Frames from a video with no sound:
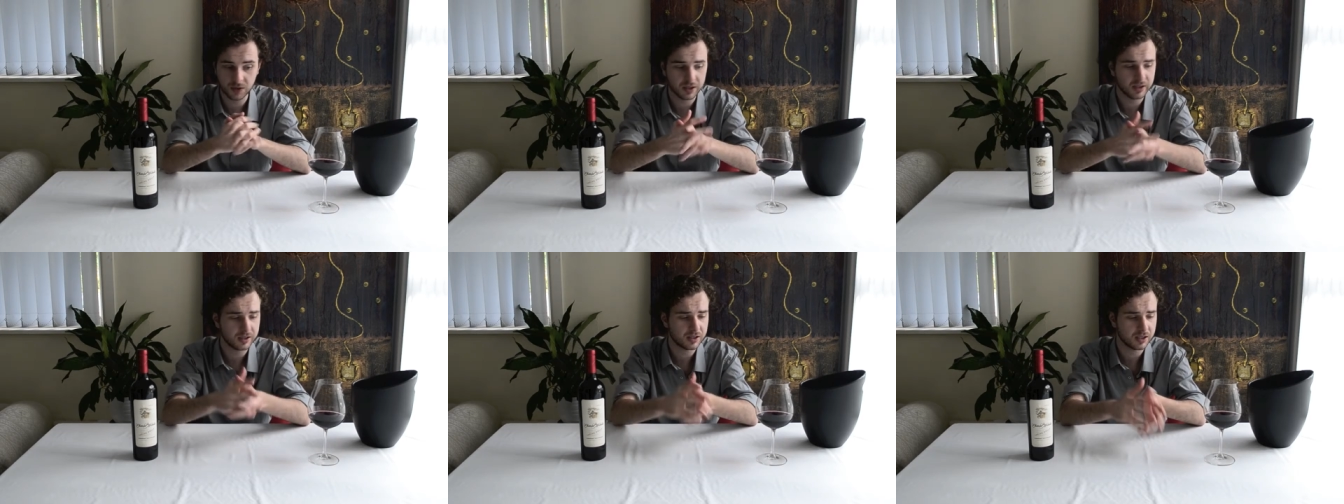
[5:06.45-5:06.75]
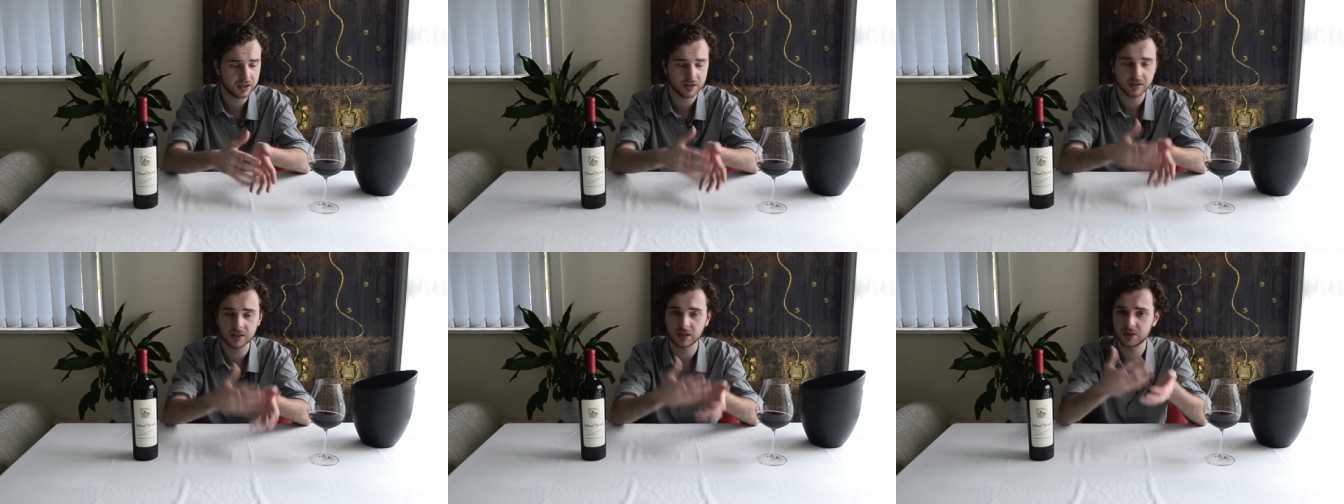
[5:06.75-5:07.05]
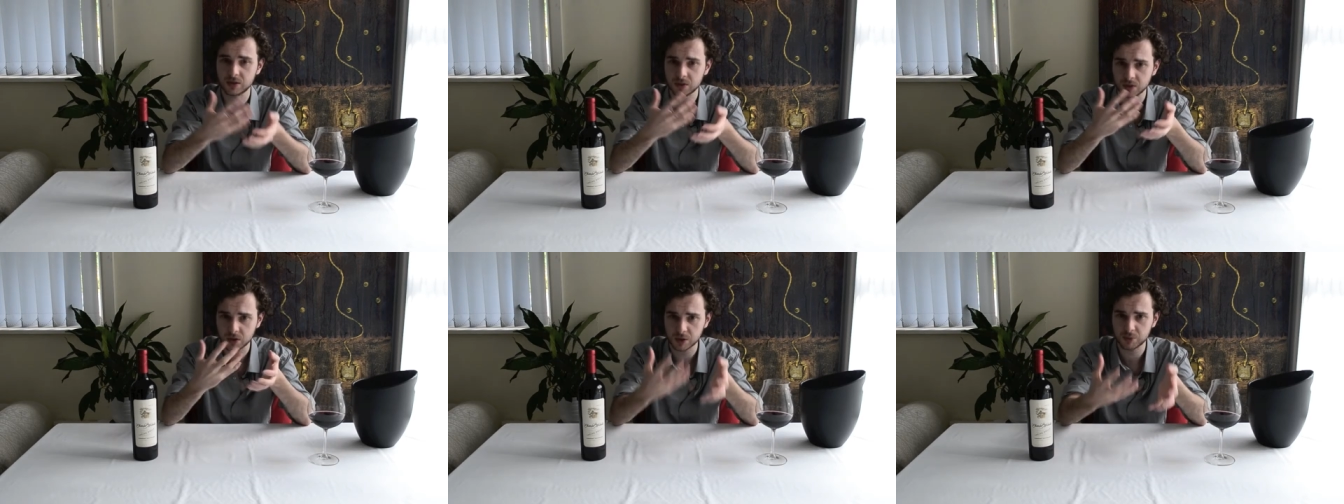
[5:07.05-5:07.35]
as I
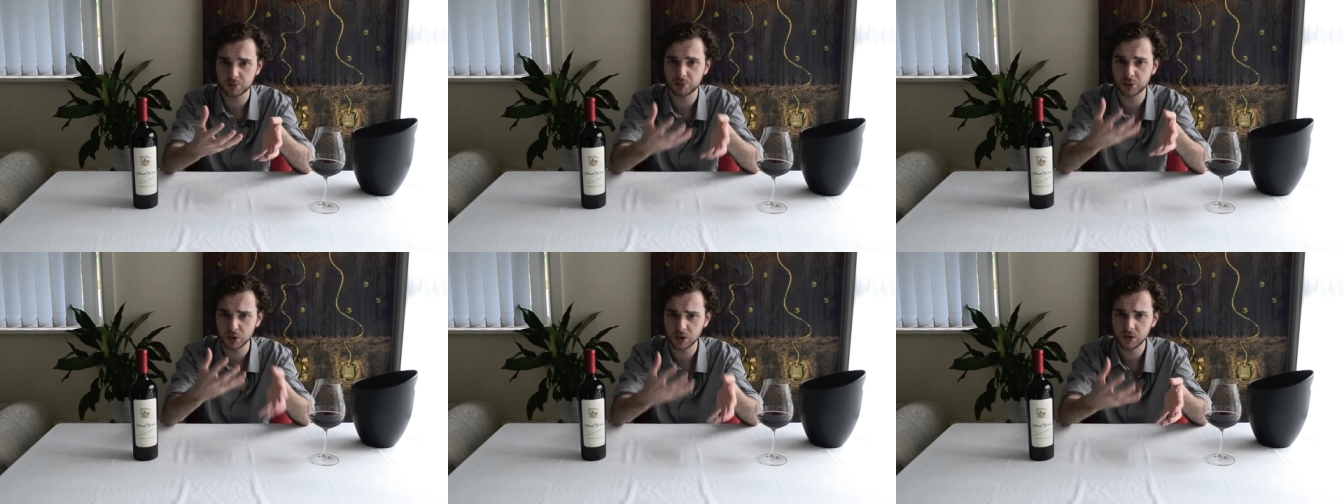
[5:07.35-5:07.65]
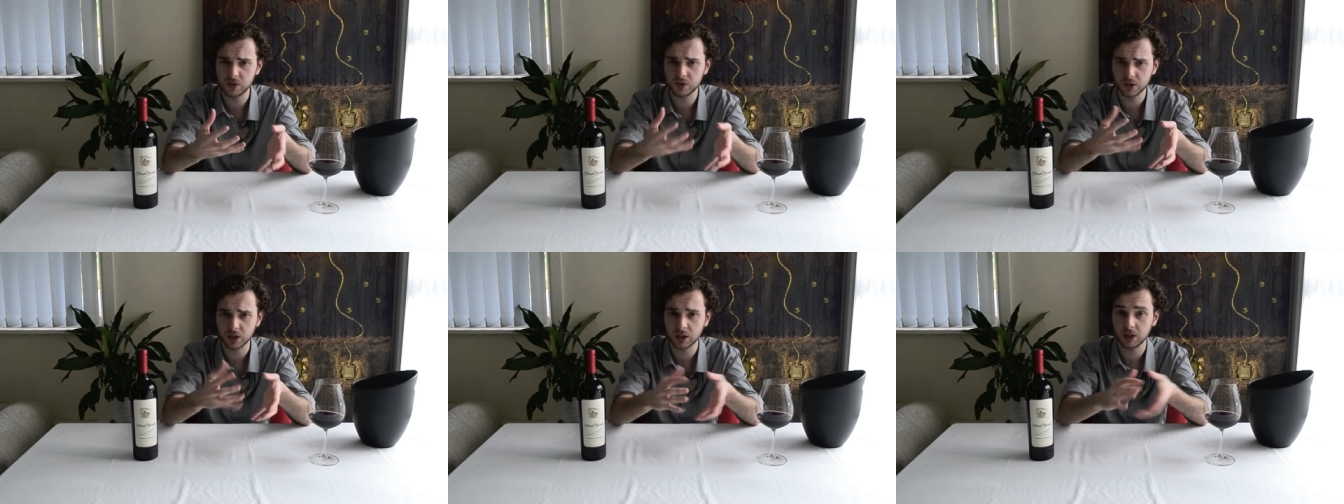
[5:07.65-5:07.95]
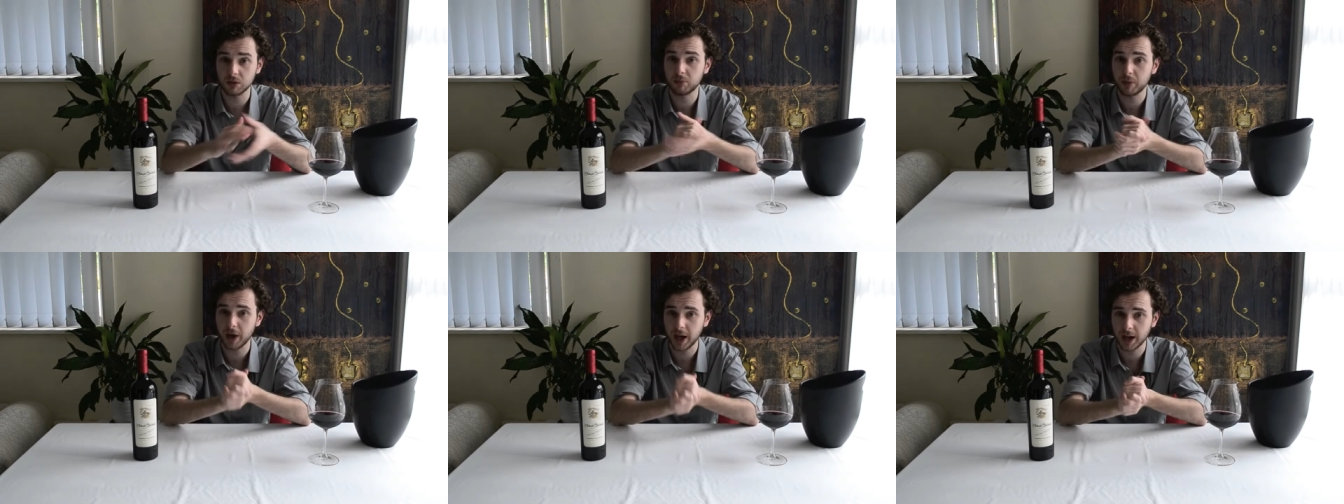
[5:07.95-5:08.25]
said, in this beautiful
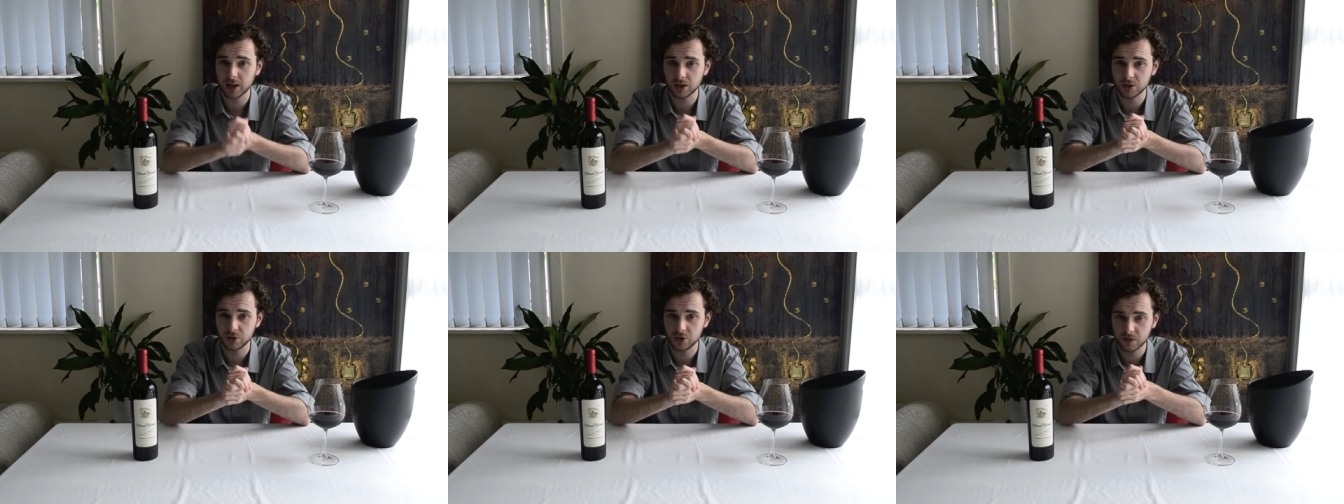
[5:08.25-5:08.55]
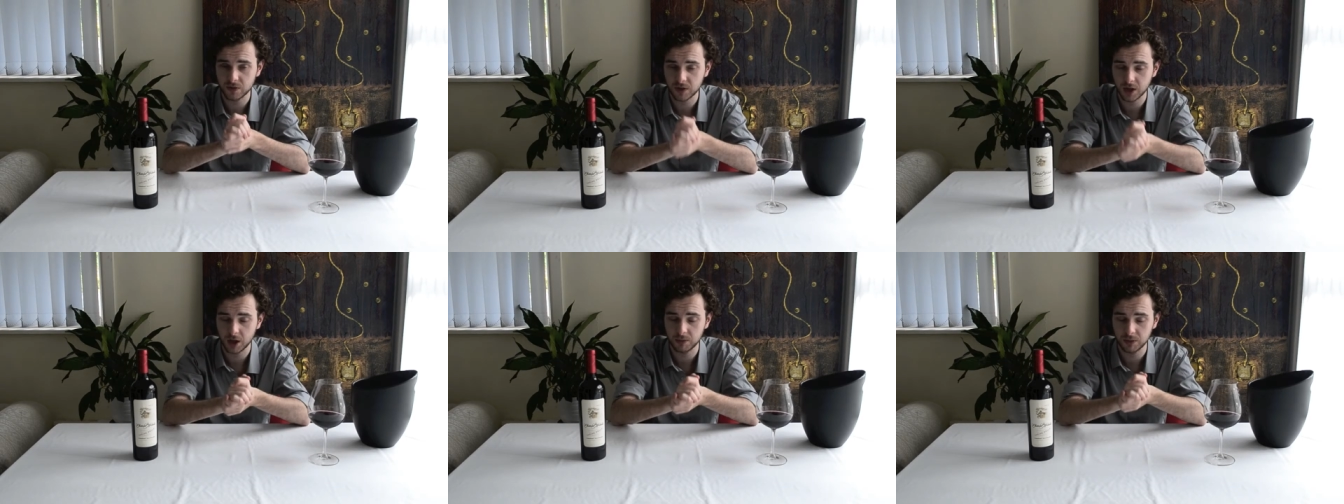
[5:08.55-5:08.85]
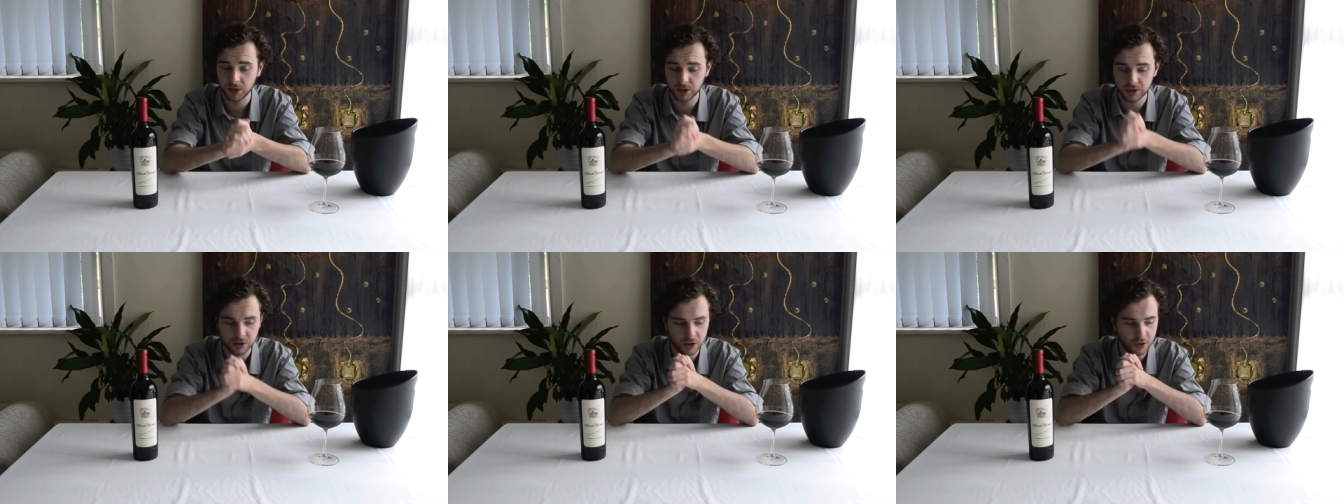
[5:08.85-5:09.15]
little package of
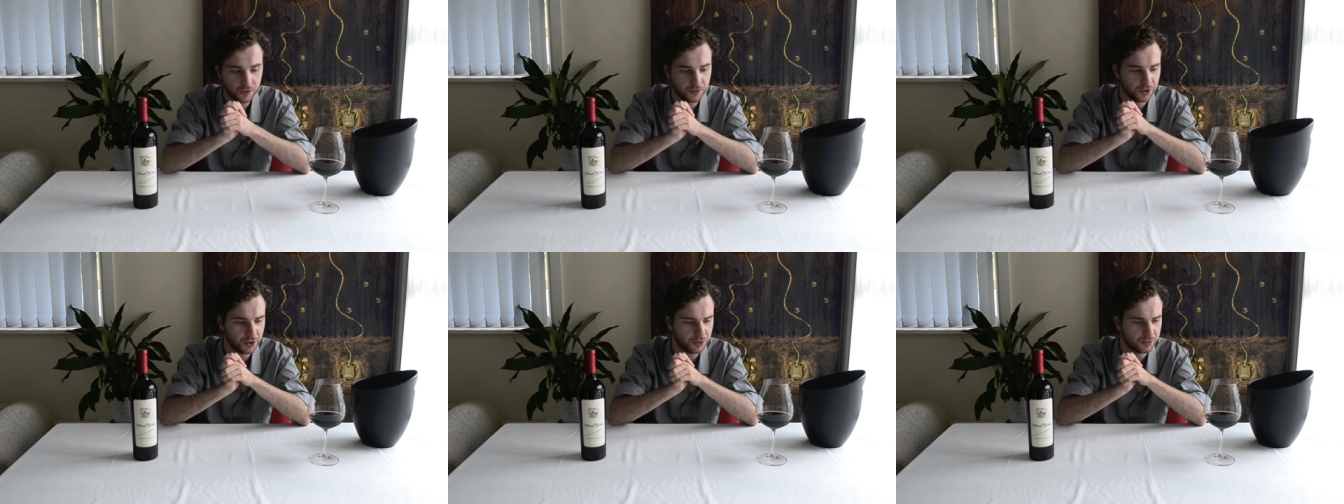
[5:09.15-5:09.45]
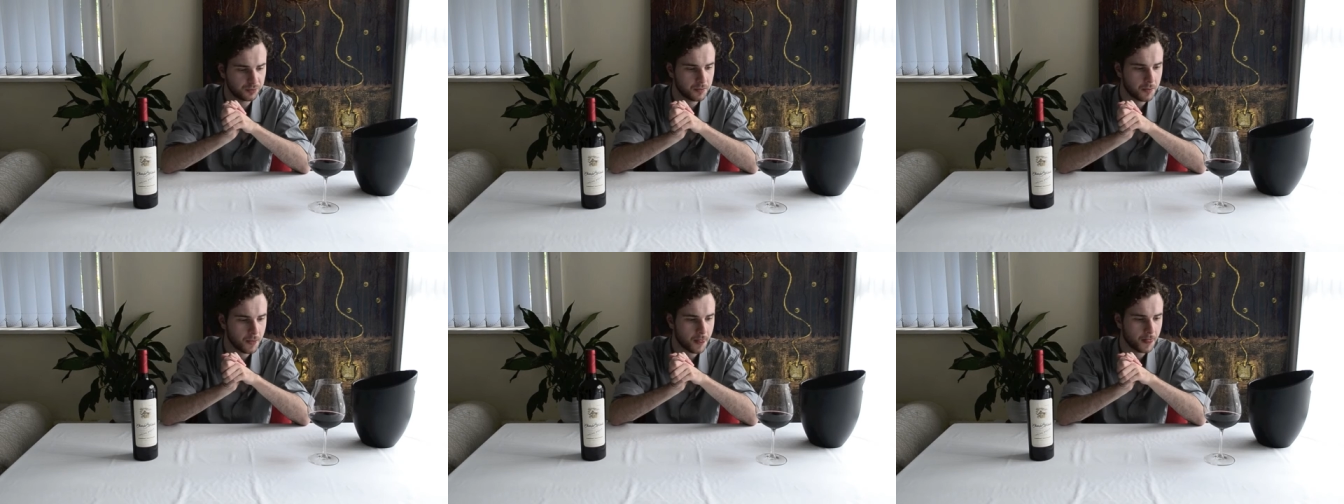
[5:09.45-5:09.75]
Cabernet Sauvignon.